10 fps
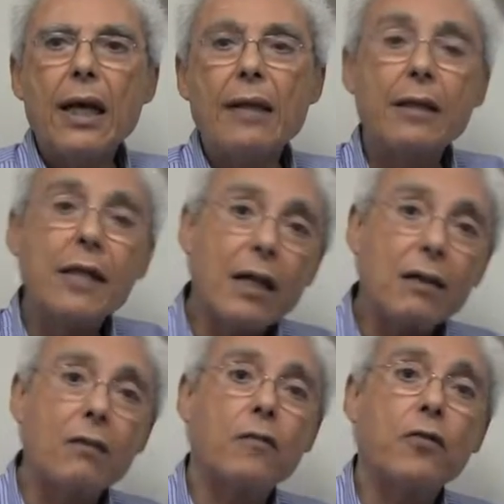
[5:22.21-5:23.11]
And the
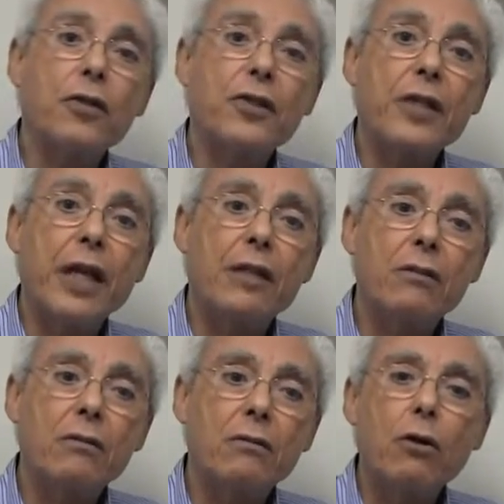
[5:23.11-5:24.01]
doctor, of course, said,
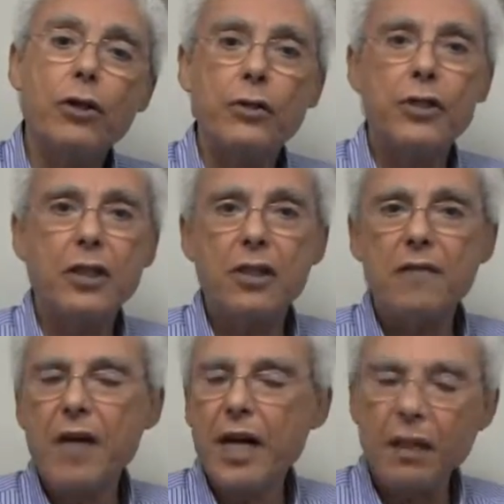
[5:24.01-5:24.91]
oh, your sex is
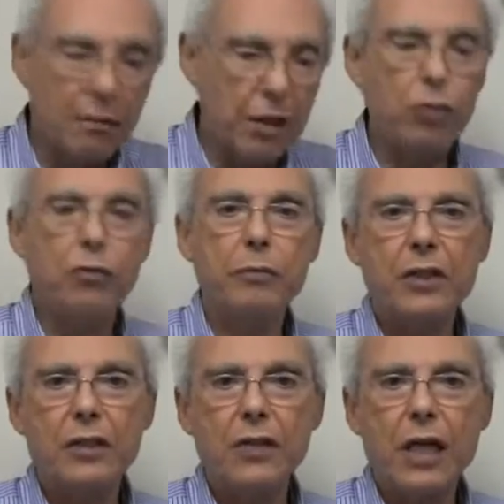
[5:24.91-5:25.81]
fine. It couldn't be
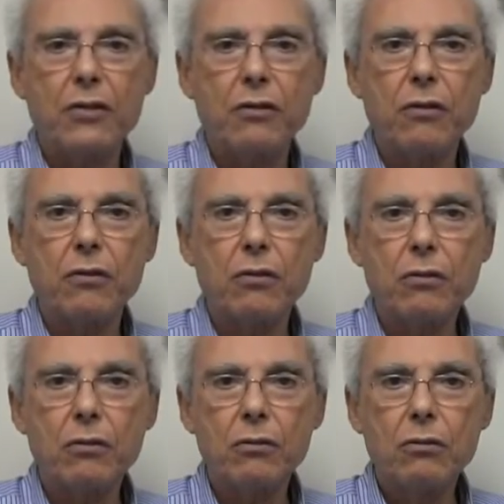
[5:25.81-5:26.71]
testosterone.
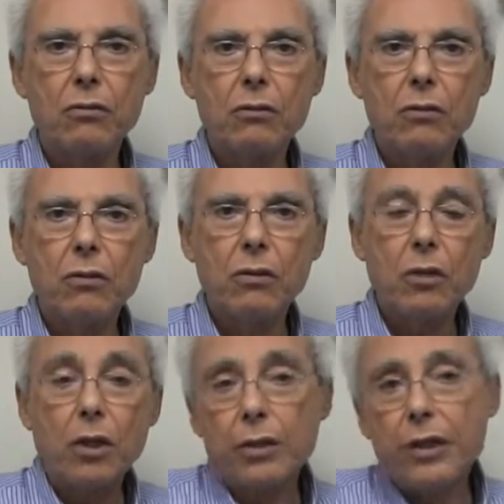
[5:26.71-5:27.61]

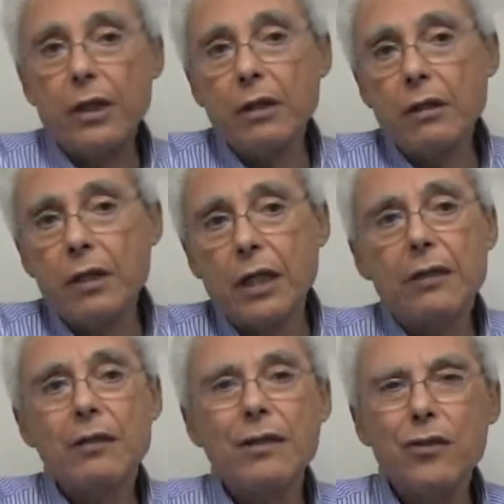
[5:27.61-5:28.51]
Because a regular
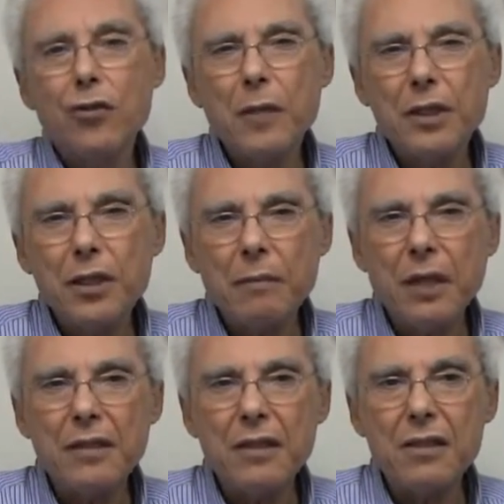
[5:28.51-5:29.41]
doctor doesn't know much
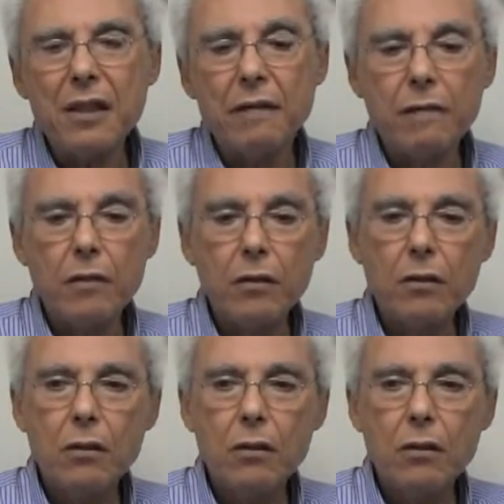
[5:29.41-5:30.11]
about this stuff.